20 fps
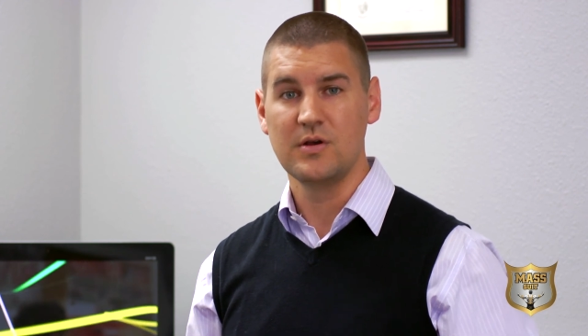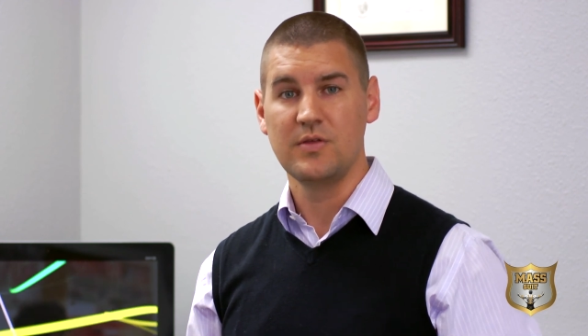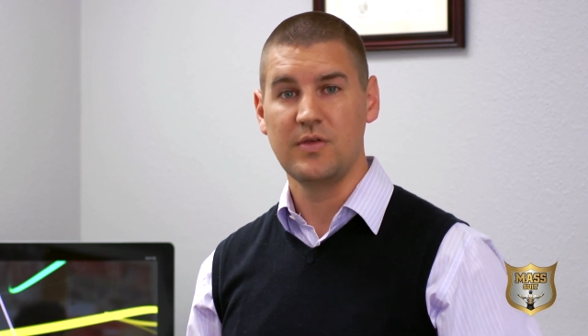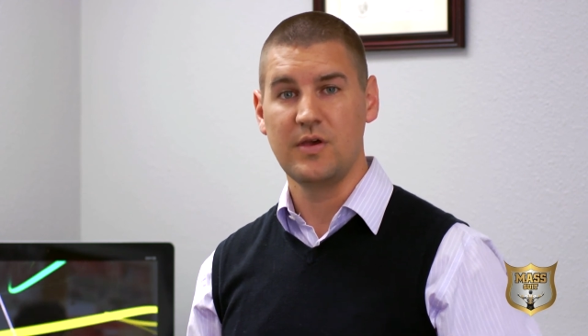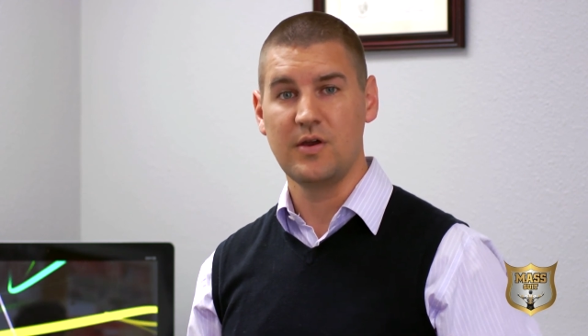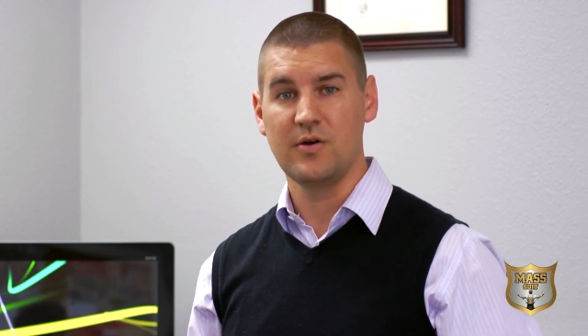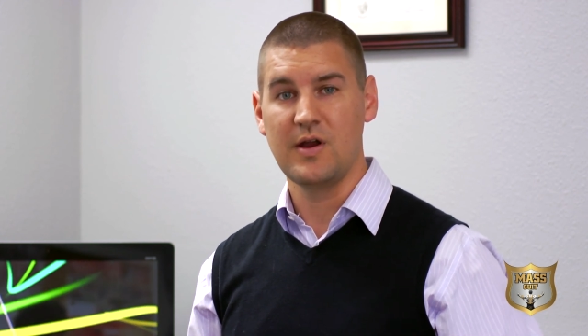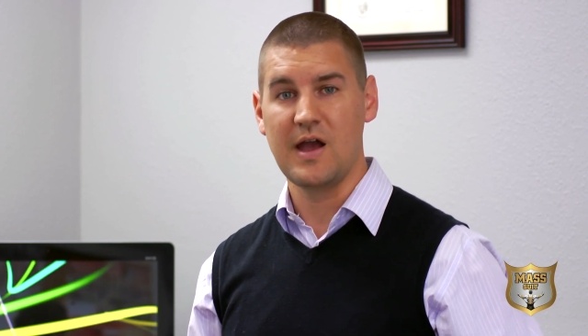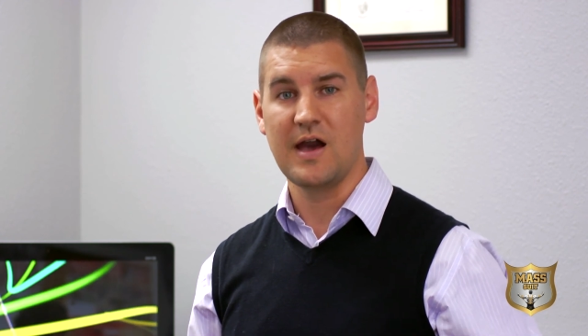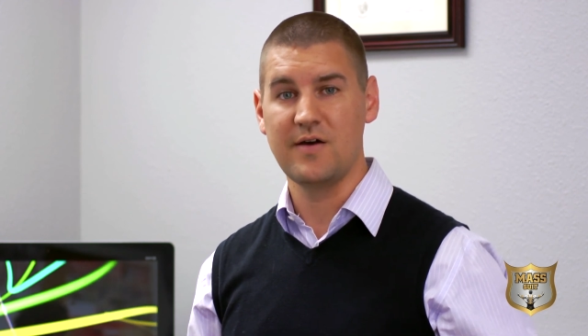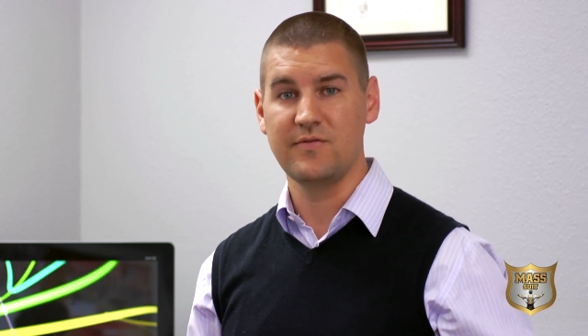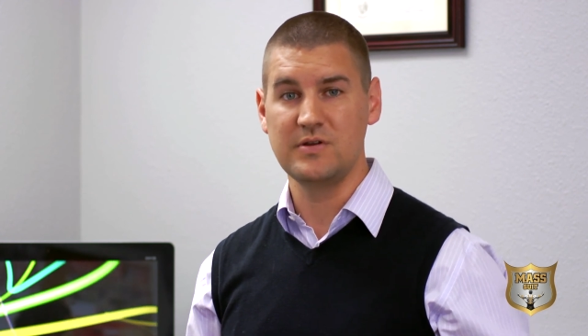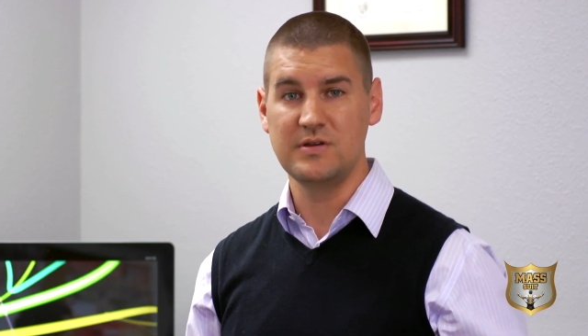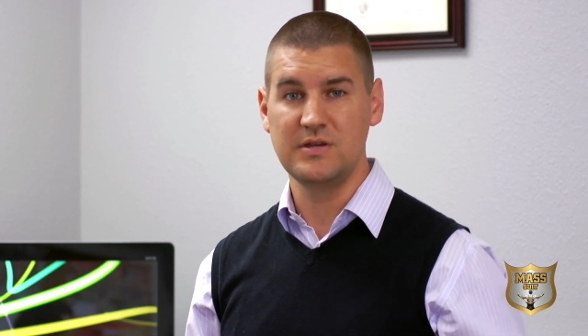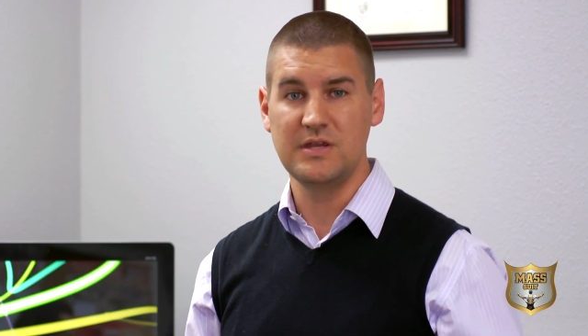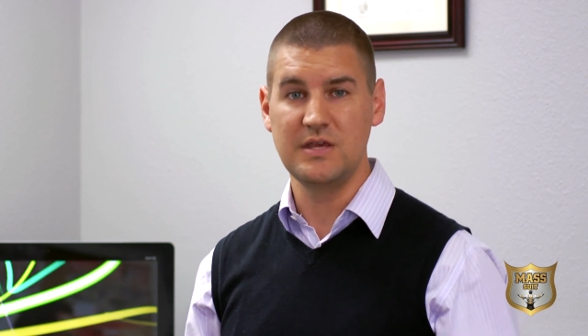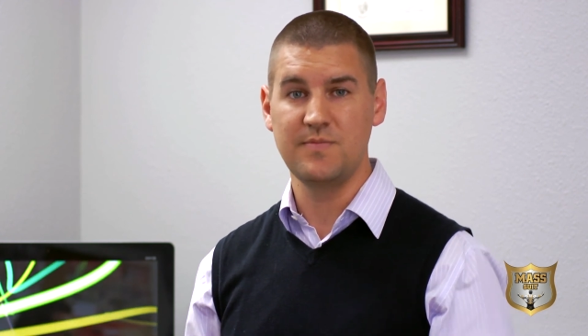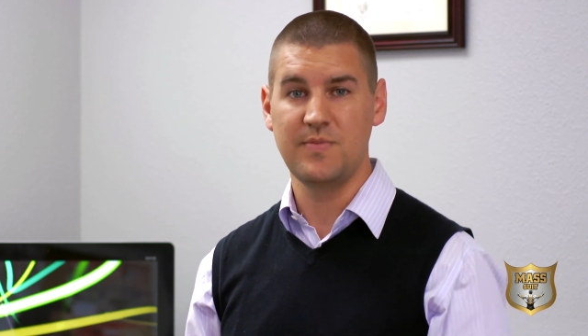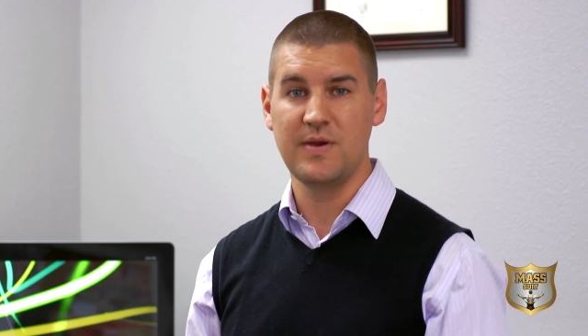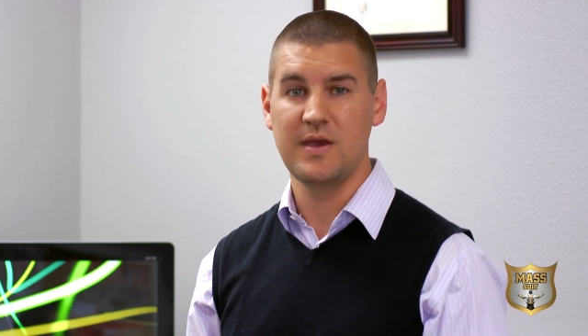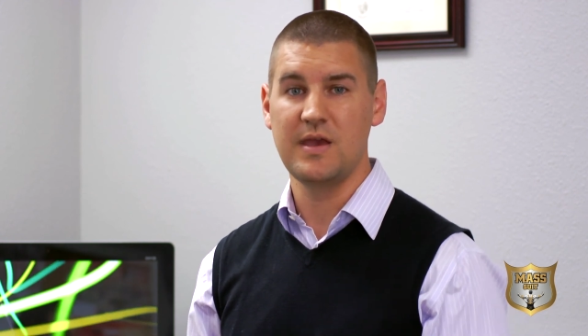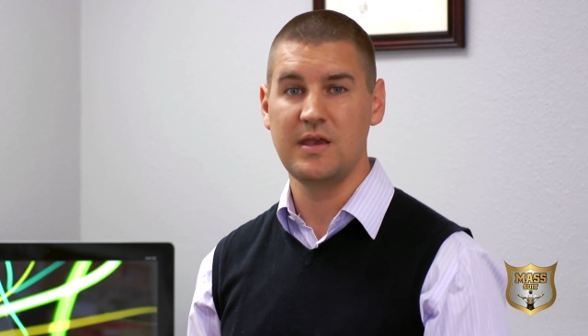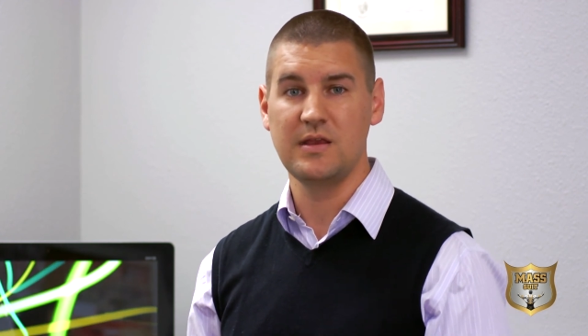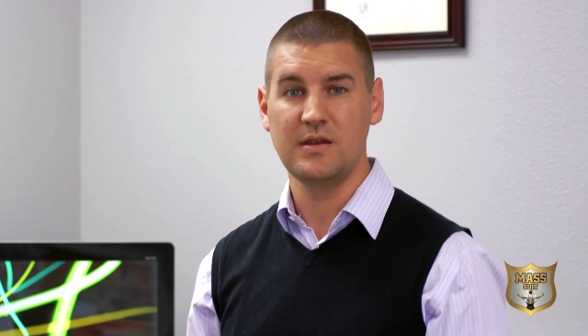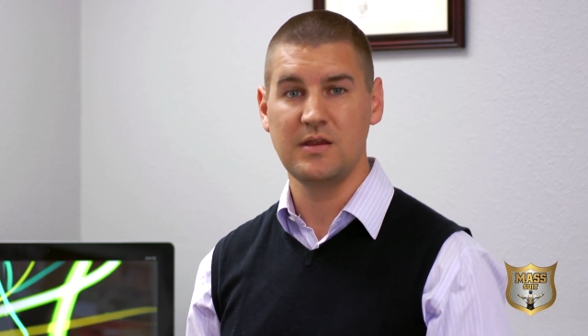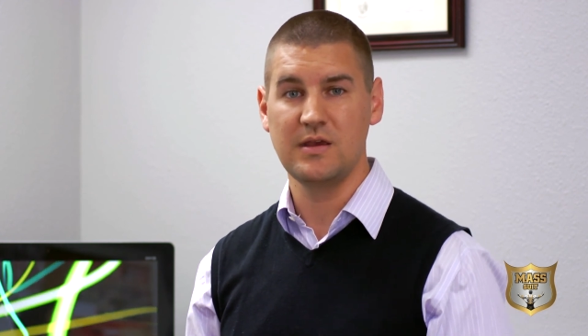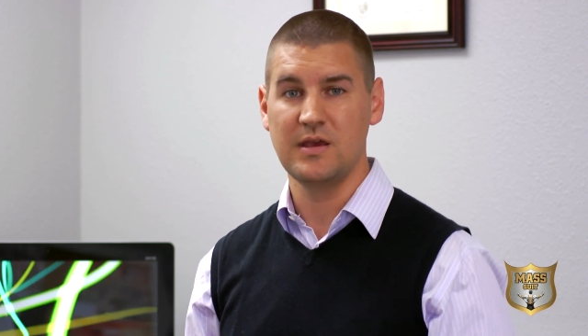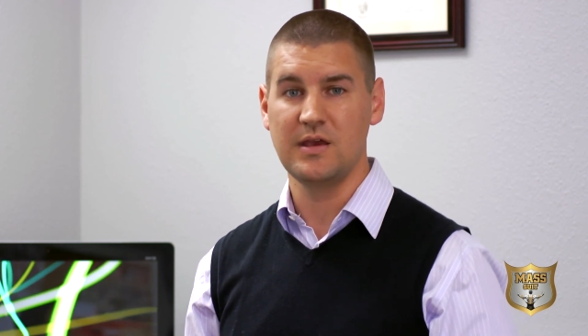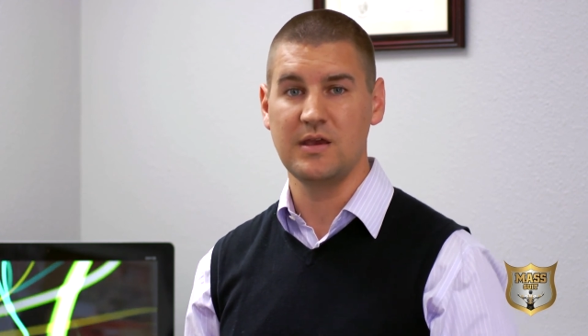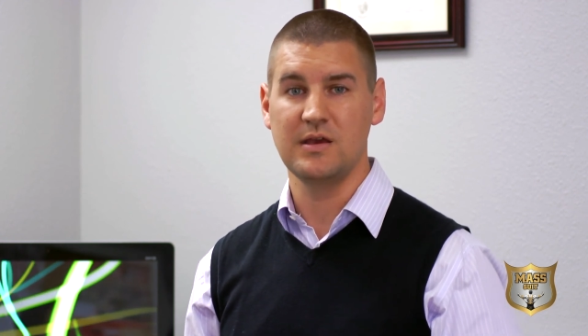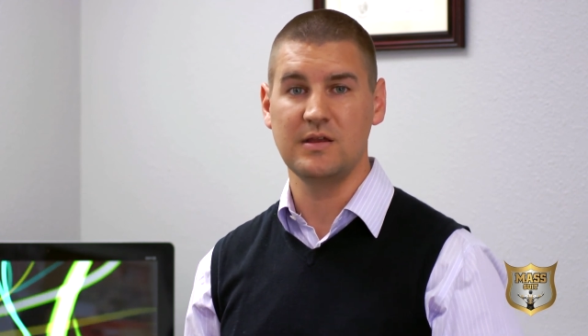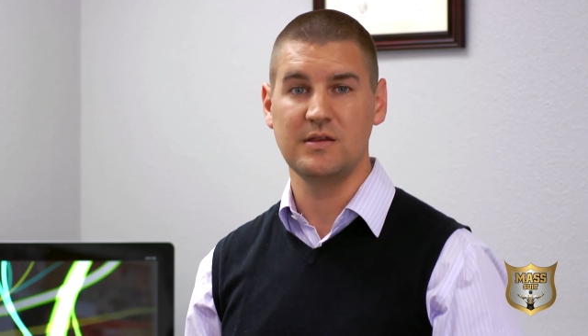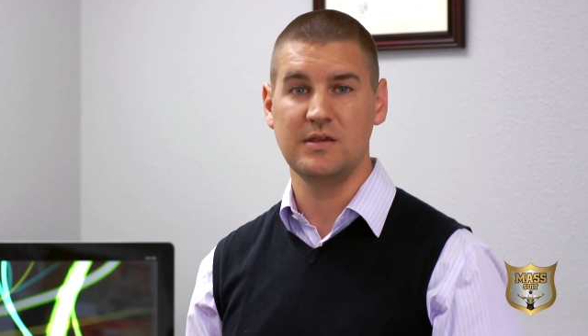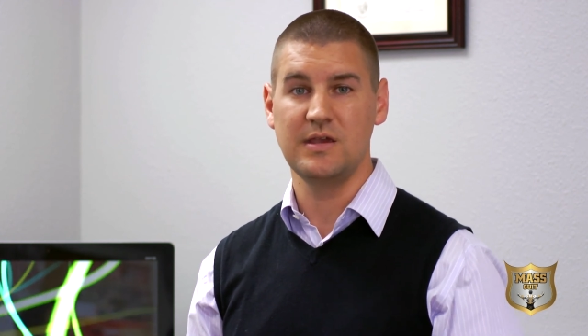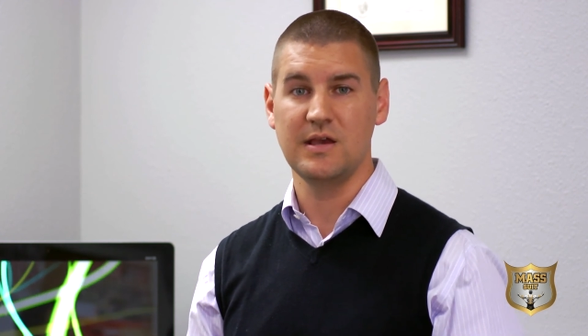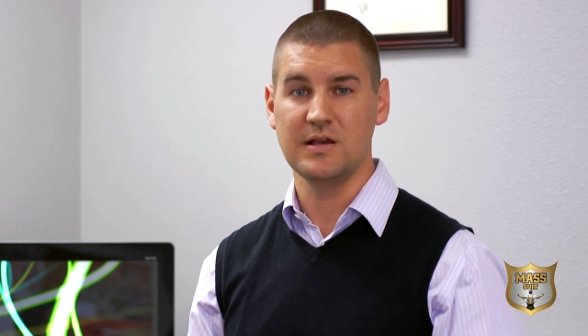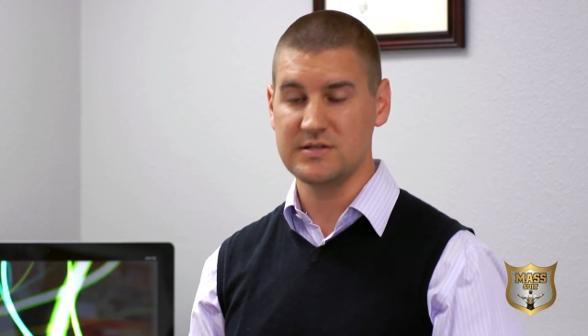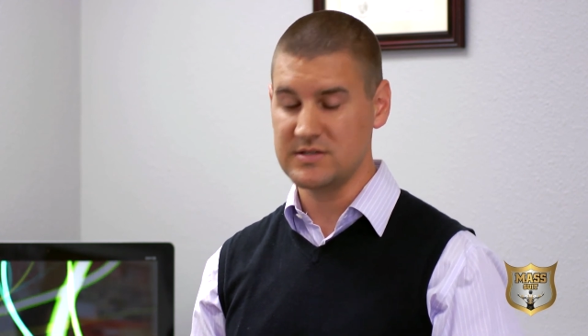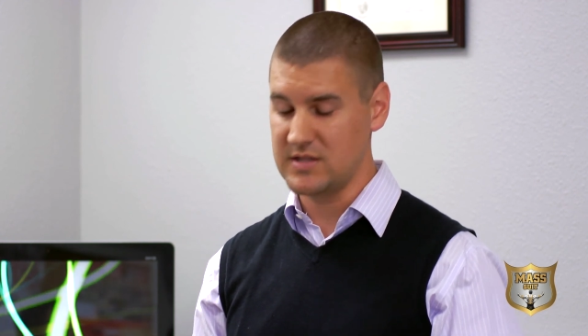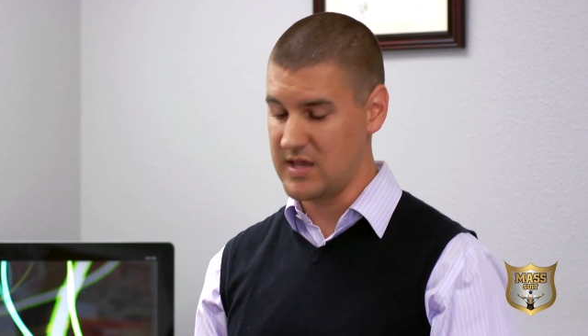They are having knee pain, and
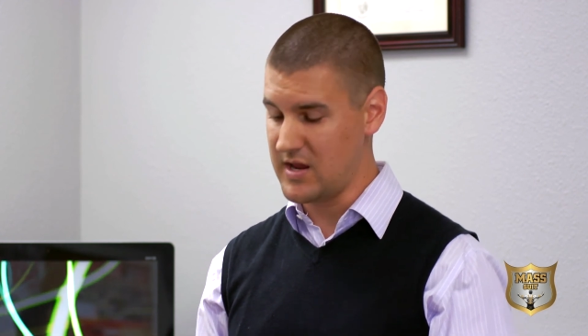yes,